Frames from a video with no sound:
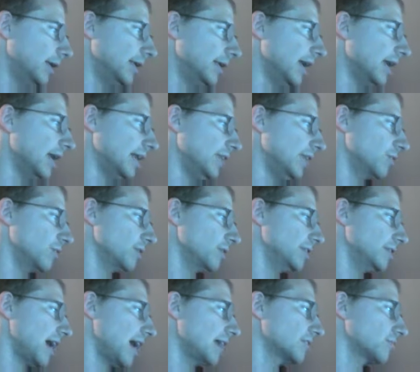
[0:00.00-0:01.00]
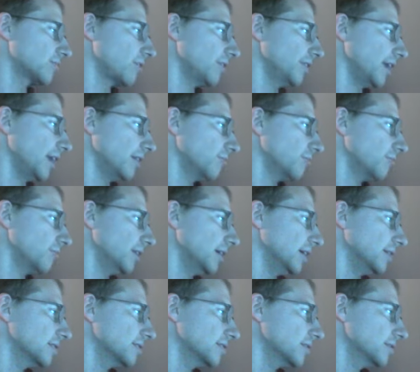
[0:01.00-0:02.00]
Yeah. Neither of these guys are on the entry
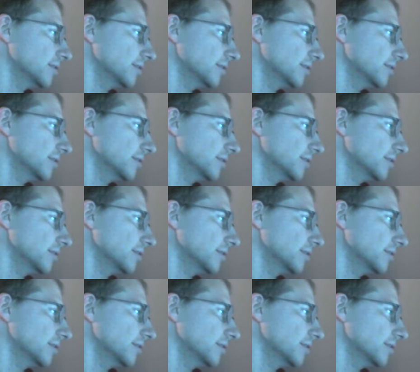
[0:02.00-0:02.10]
list.